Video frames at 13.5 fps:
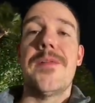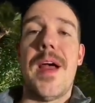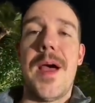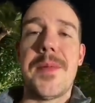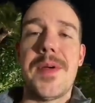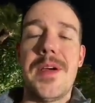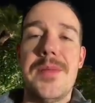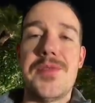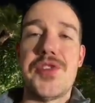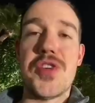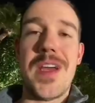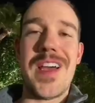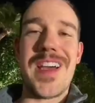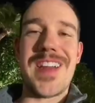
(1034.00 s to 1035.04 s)
Flop comes
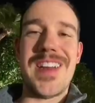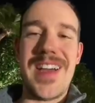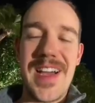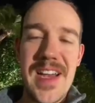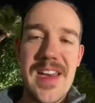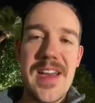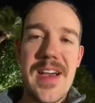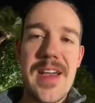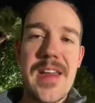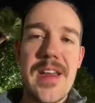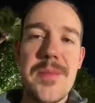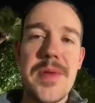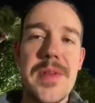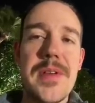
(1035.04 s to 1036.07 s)
Jack nine
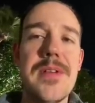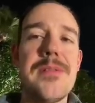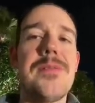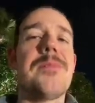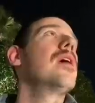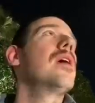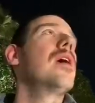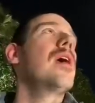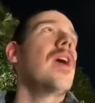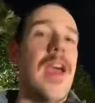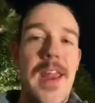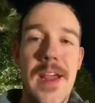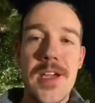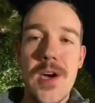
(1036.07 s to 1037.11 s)
nine, I believe.
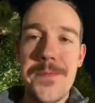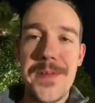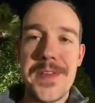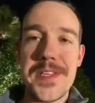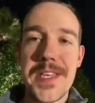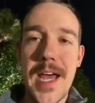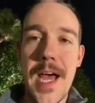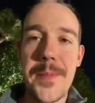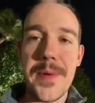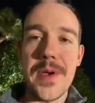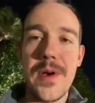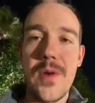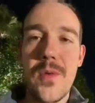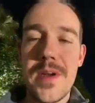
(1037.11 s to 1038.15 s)
And I go for the stop
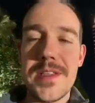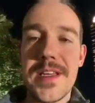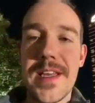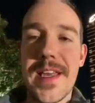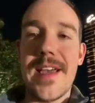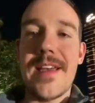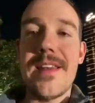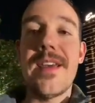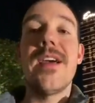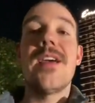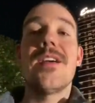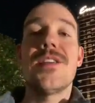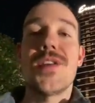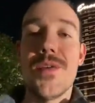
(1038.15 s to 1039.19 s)
and go once
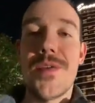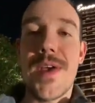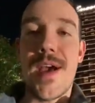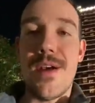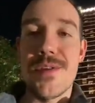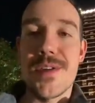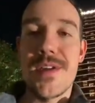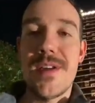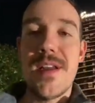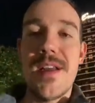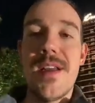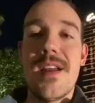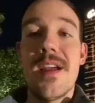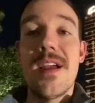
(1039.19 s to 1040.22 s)
again,
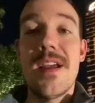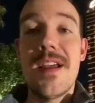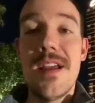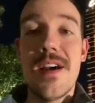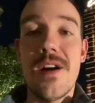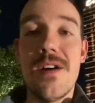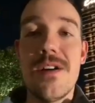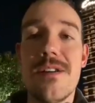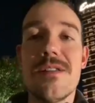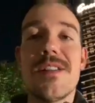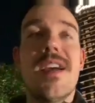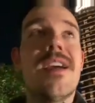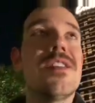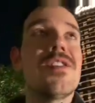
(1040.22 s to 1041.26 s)
2000. He
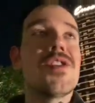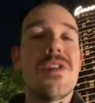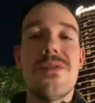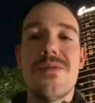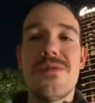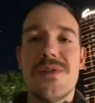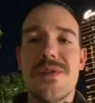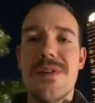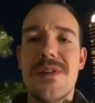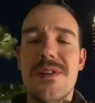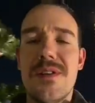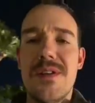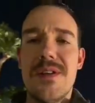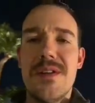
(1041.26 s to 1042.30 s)
calls and shows
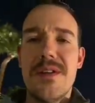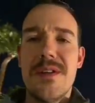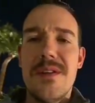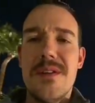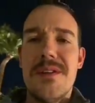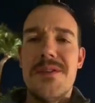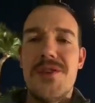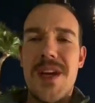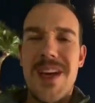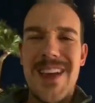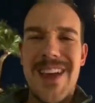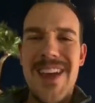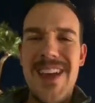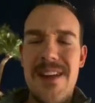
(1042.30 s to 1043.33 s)

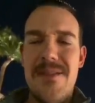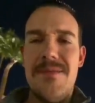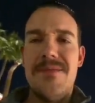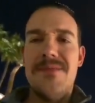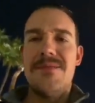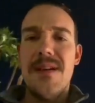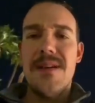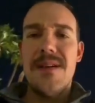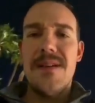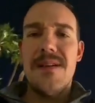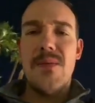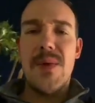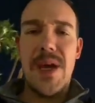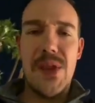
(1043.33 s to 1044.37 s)
Jack eight.
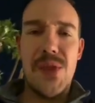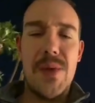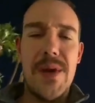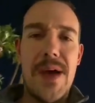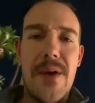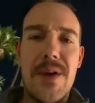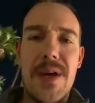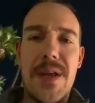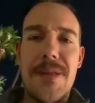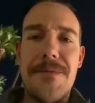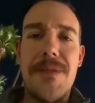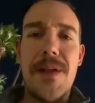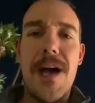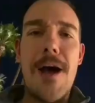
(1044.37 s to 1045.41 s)
We got three outed on
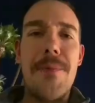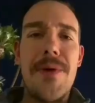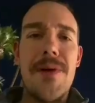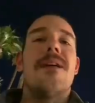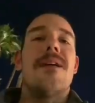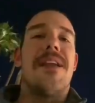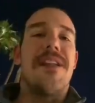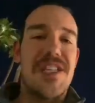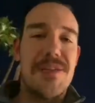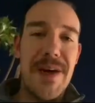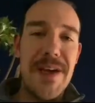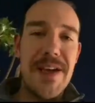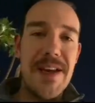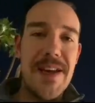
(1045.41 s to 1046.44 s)
the flop. Let's
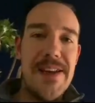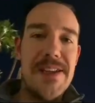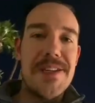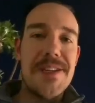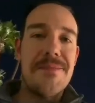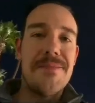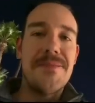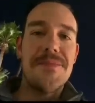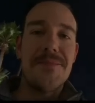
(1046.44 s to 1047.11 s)
spike an ace.